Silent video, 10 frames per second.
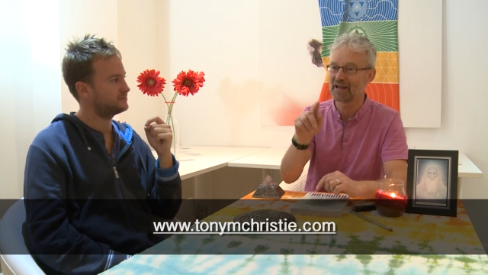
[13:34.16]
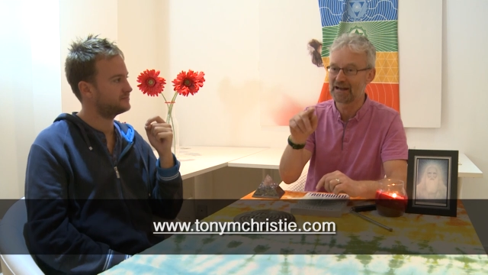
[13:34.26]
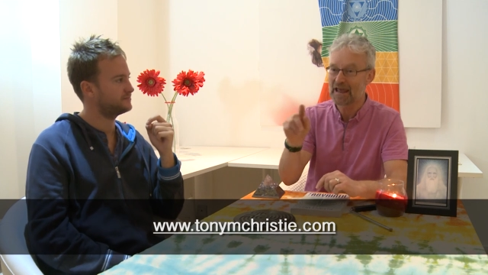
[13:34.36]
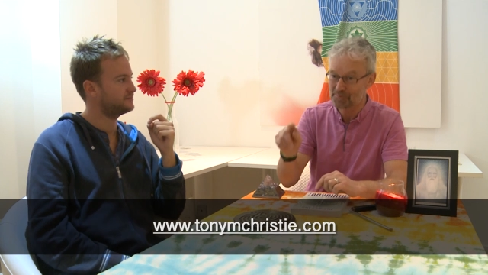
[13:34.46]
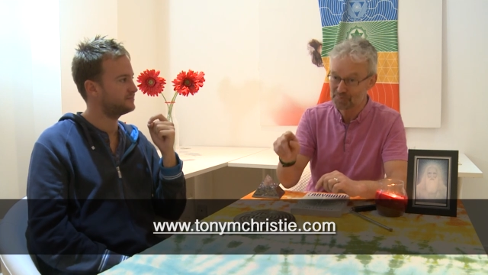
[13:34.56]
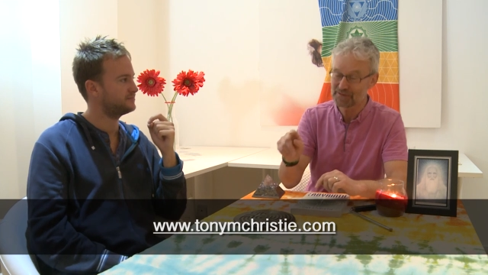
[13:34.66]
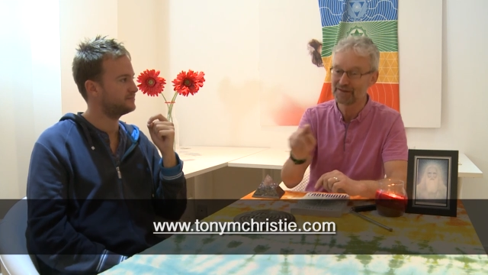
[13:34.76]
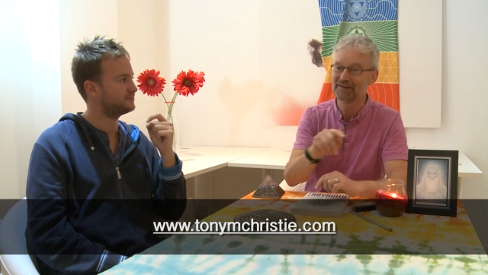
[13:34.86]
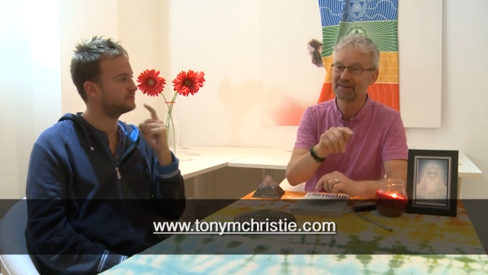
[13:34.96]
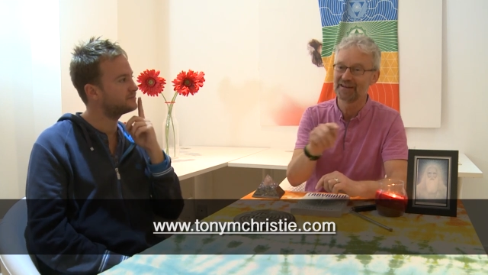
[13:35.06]
Speaker 1: an M
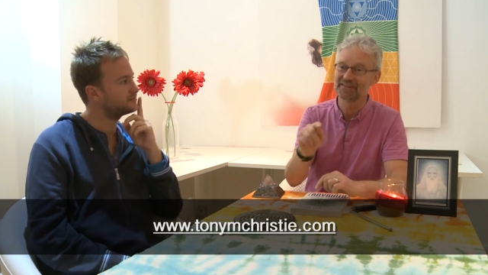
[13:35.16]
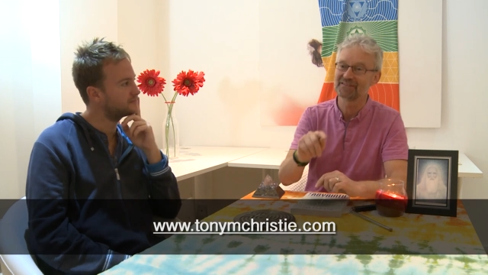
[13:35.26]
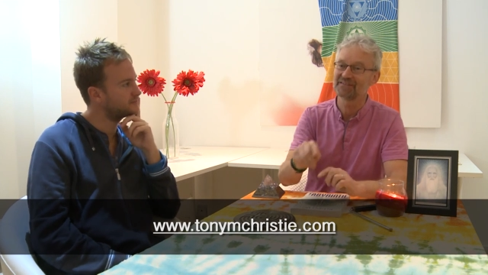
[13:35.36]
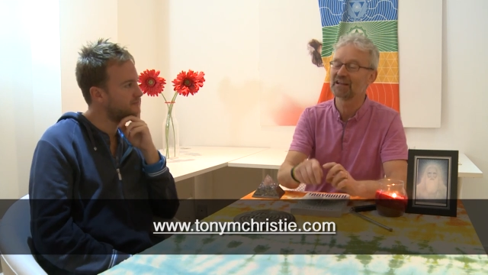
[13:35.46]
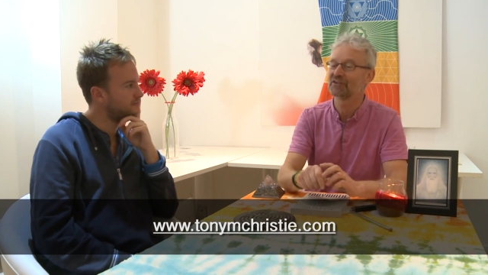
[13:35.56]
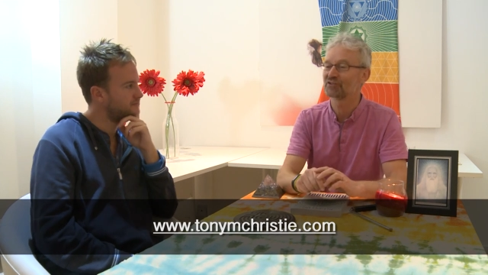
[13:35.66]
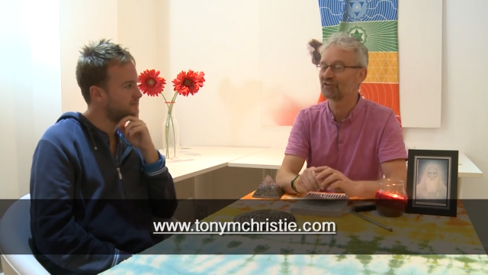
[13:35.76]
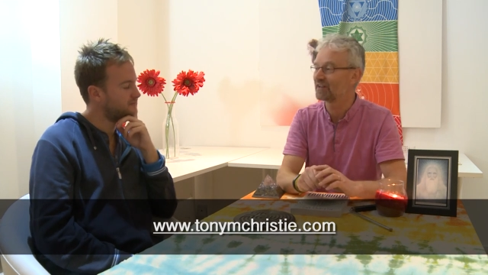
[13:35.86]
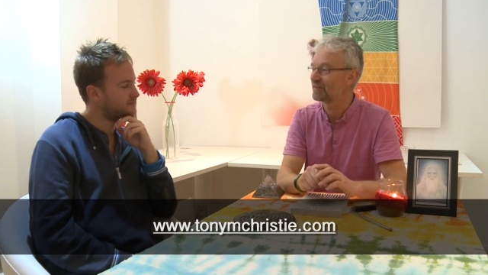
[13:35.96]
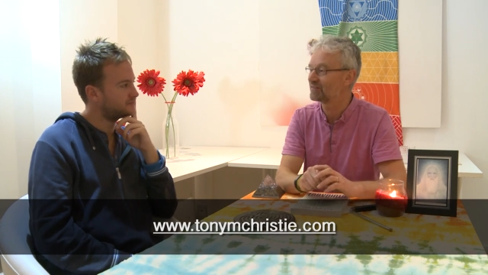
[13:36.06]
and
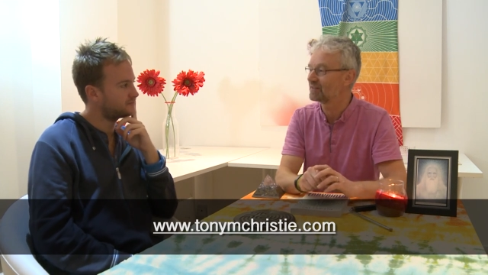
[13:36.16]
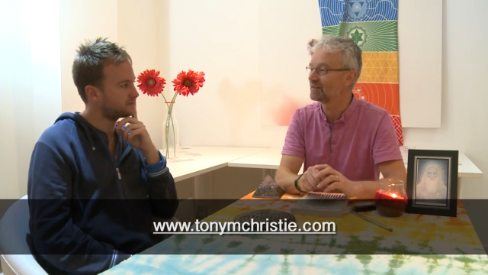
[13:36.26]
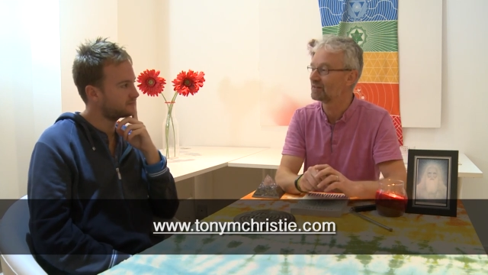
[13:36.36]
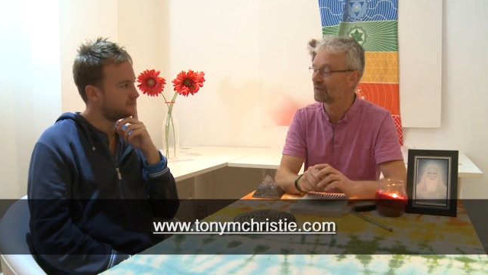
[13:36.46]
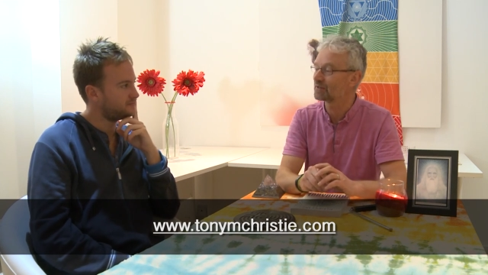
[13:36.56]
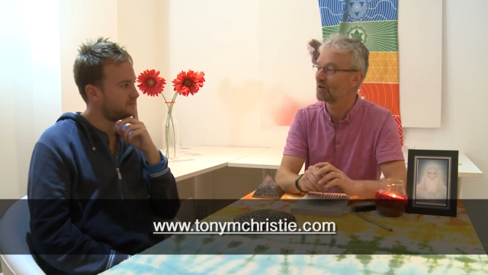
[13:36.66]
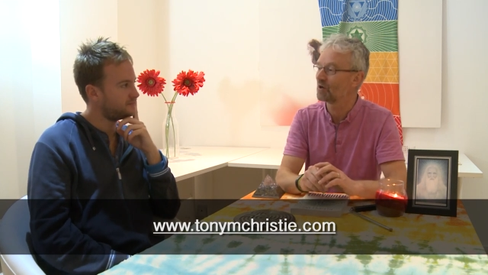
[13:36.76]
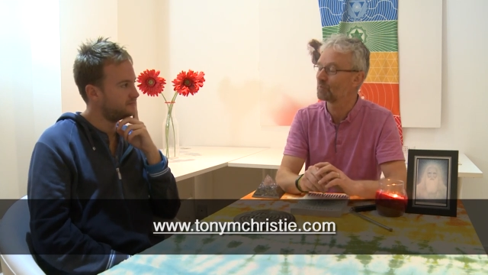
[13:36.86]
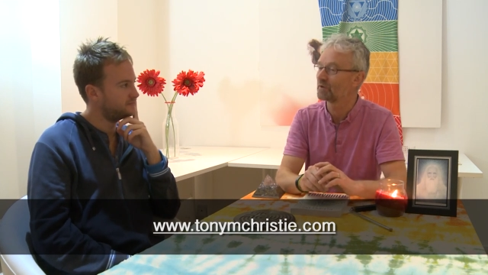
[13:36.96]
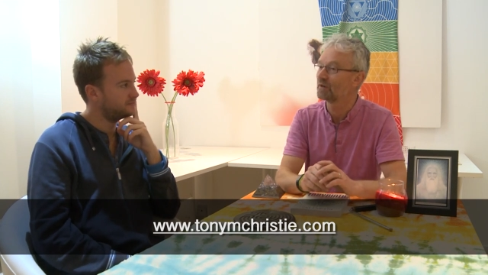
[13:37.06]

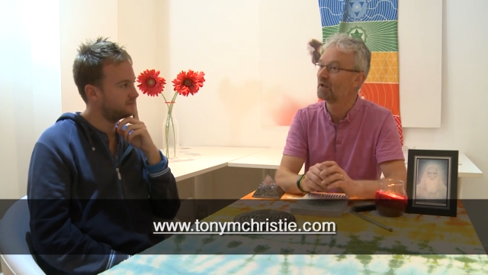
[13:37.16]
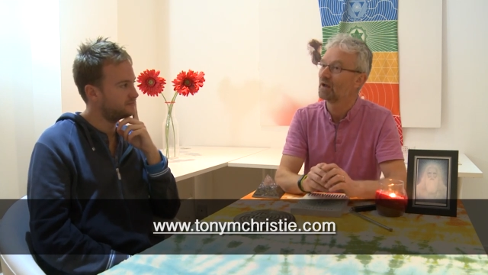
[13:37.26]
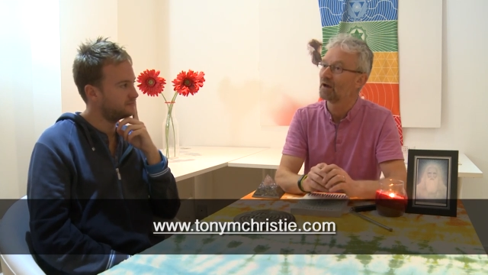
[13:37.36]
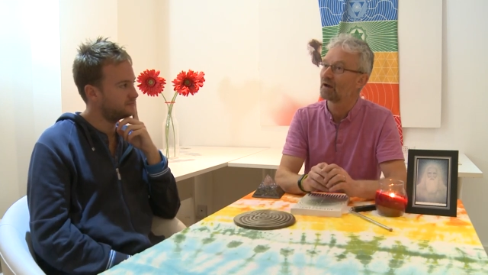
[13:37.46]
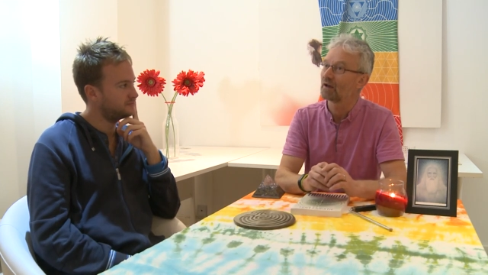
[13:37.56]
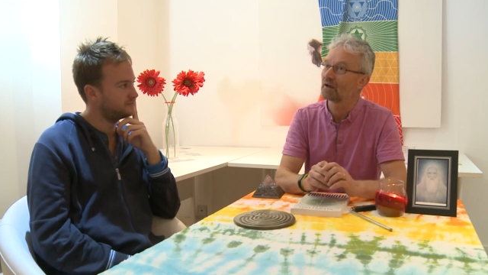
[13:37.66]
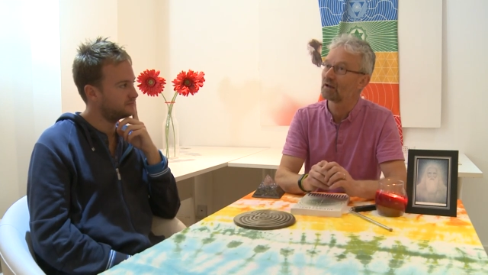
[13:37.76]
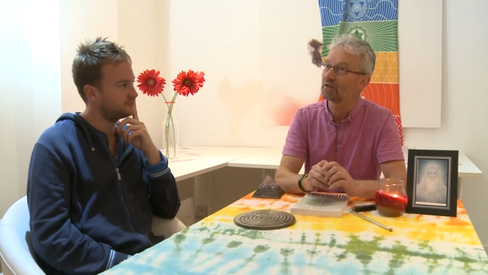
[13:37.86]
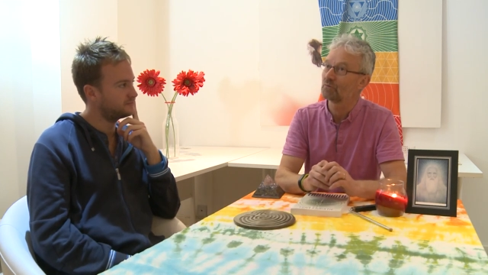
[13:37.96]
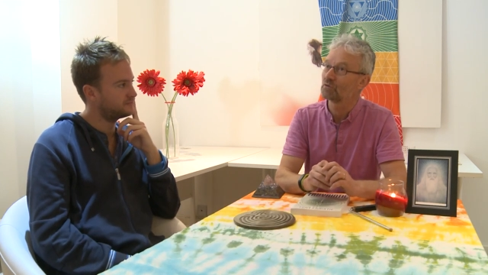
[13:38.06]
C-H-R-I-S-T.com, and
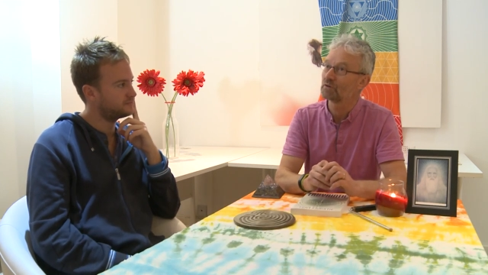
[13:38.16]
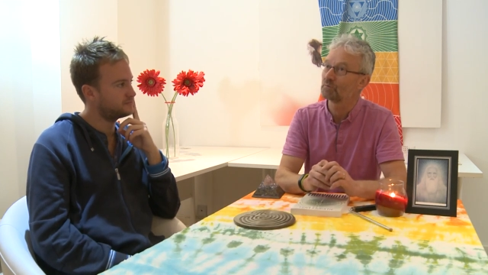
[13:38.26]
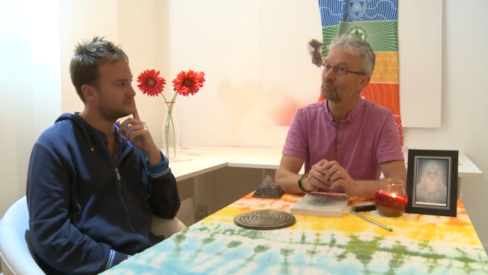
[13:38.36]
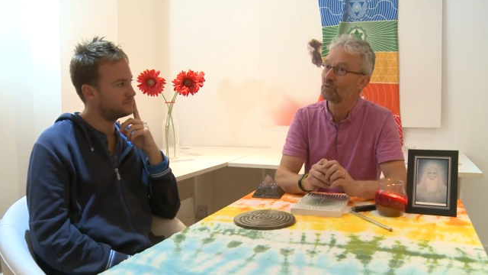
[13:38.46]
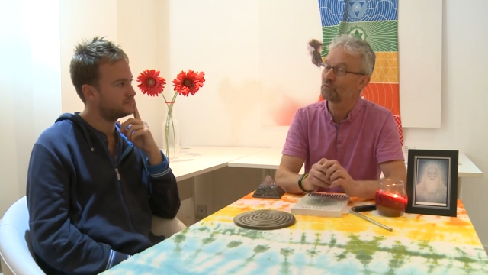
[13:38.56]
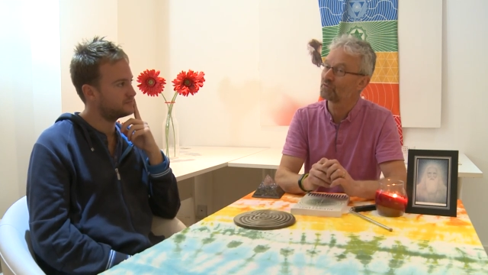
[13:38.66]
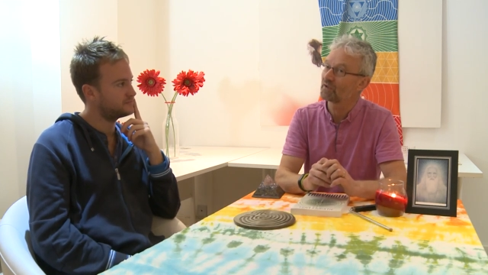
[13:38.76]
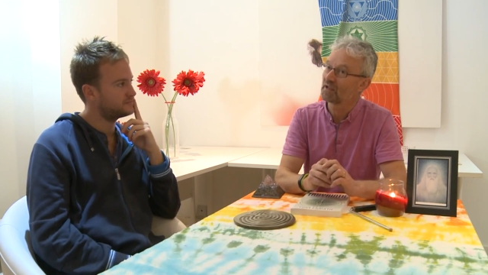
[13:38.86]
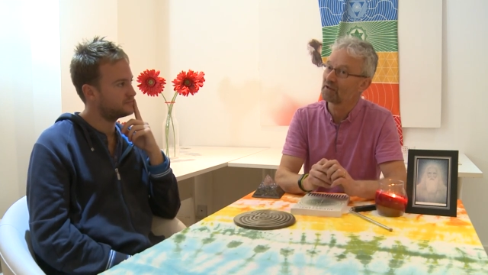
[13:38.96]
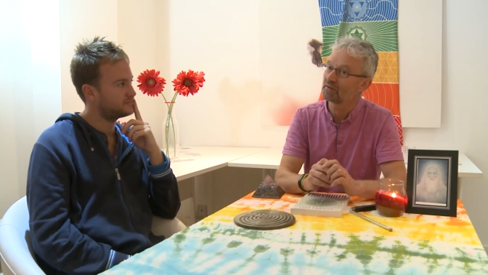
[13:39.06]
I will post,
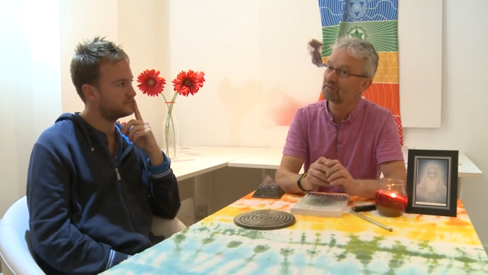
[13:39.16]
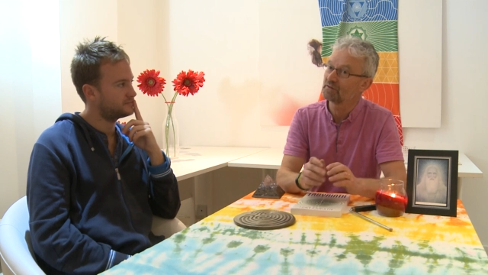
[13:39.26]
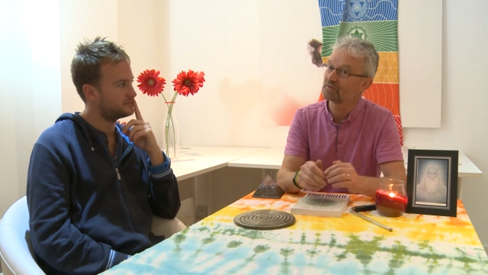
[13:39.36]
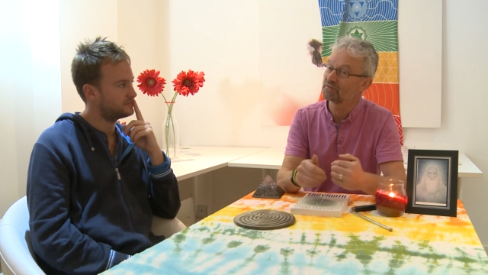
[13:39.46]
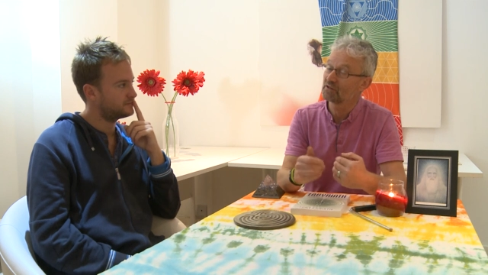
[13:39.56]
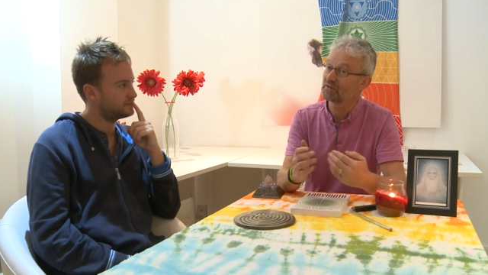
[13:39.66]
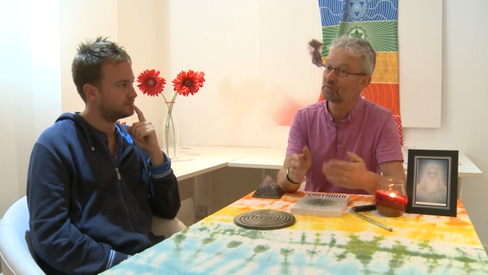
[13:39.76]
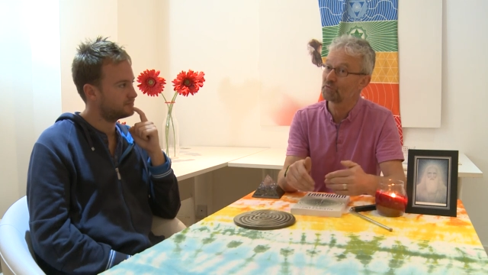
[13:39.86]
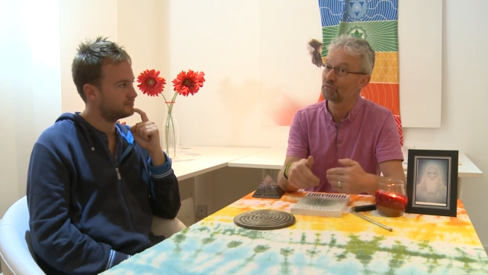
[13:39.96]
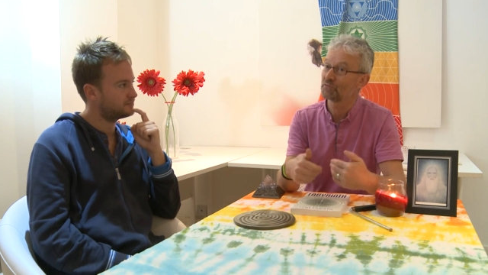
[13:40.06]
generally
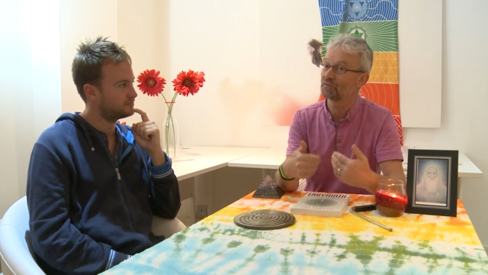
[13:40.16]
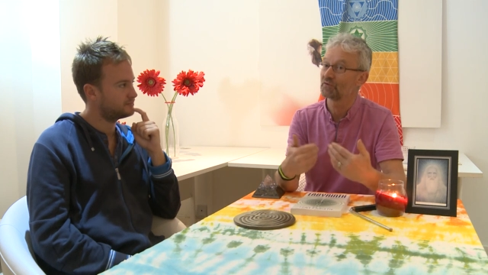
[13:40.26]
post